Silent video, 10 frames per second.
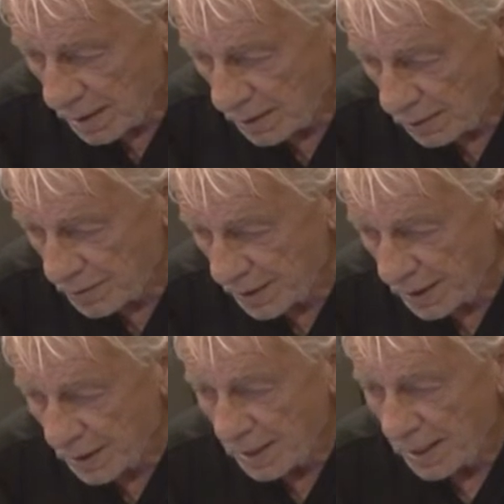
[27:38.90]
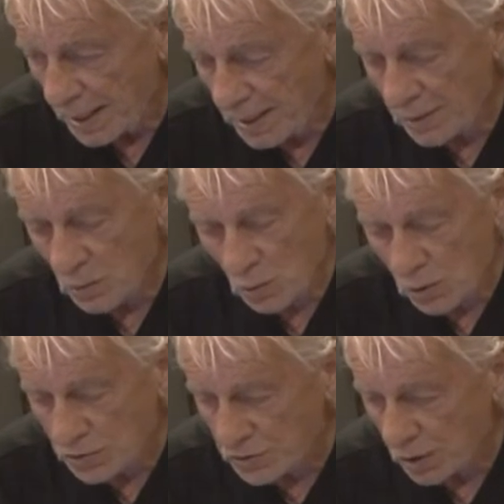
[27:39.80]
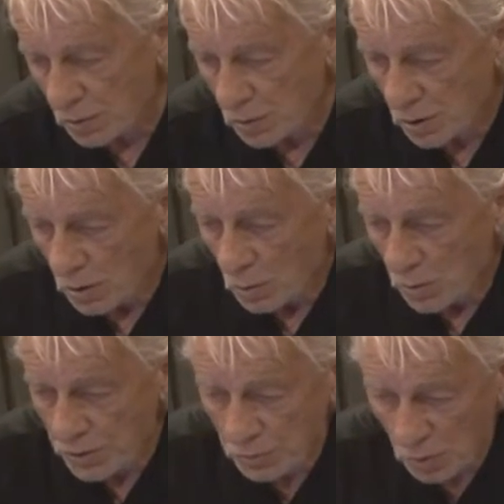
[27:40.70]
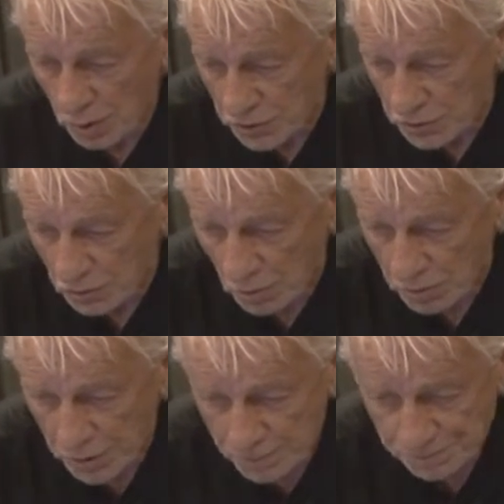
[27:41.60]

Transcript: Okay, and also when you are stroking,